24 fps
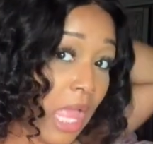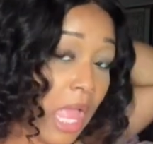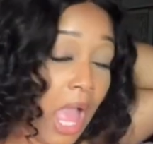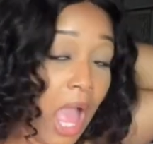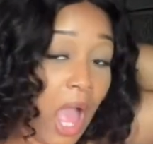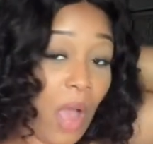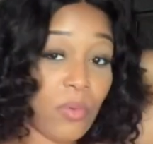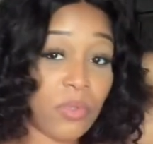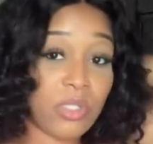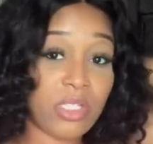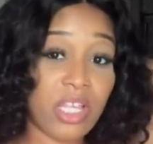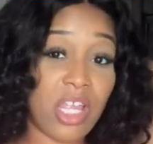
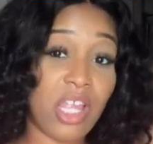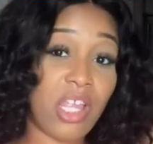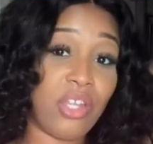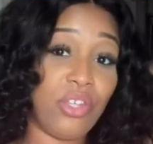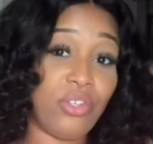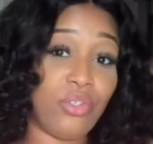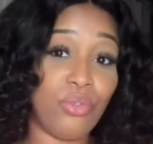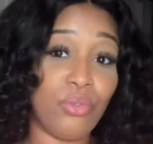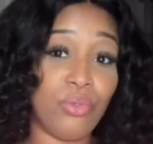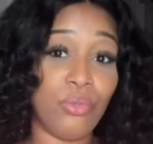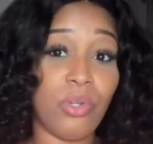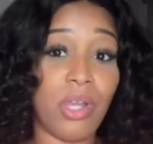I would say
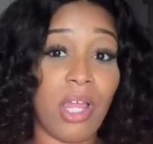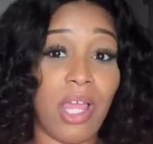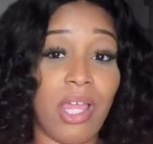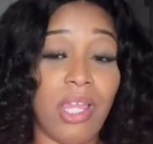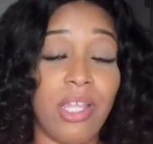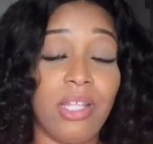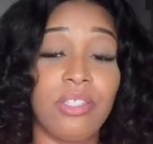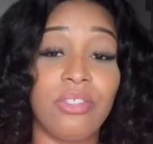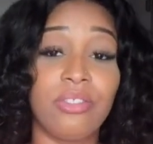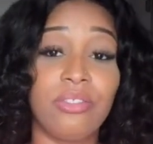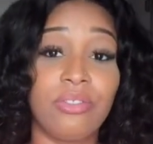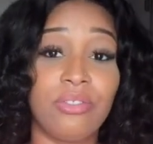do
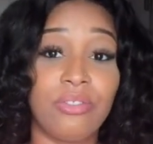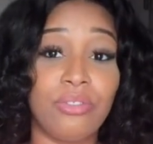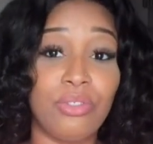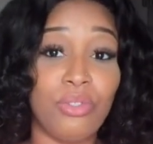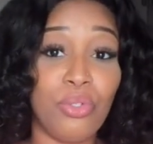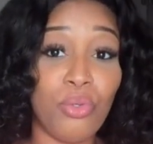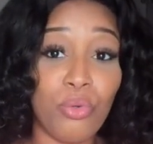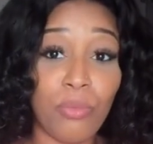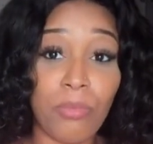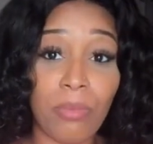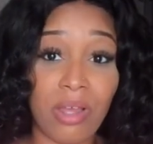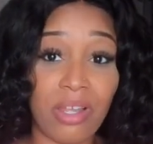like
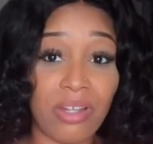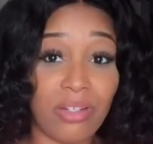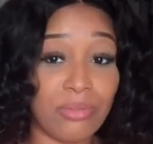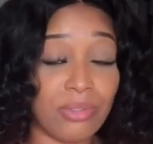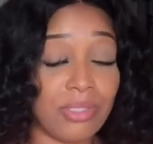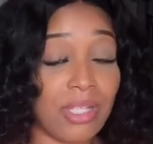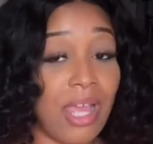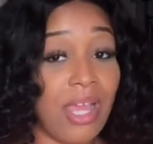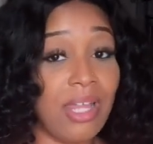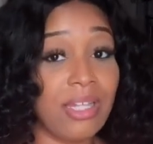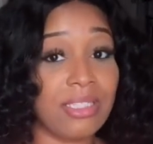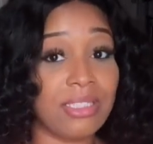2
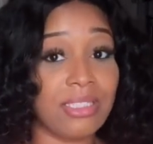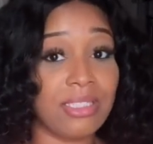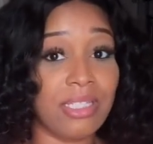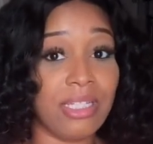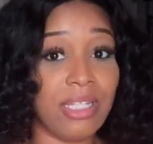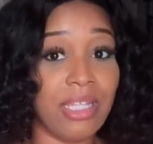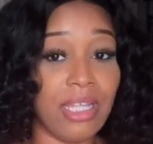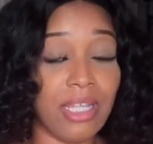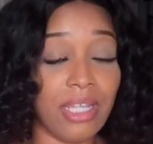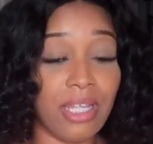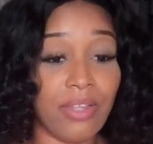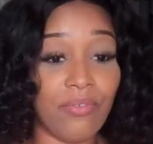bundles.
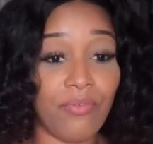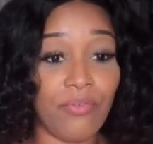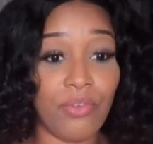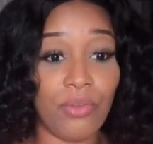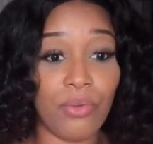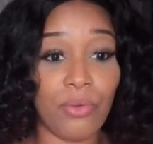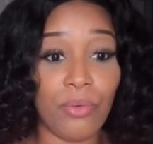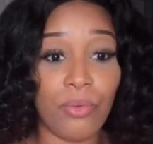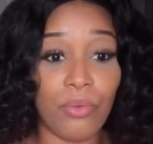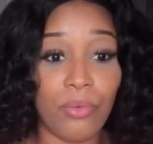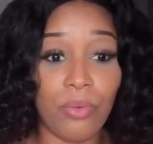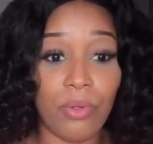Honestly, if
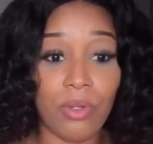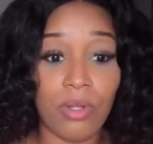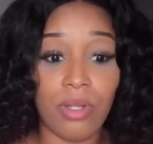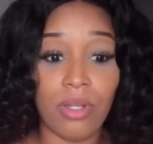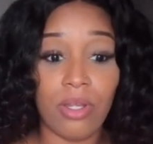you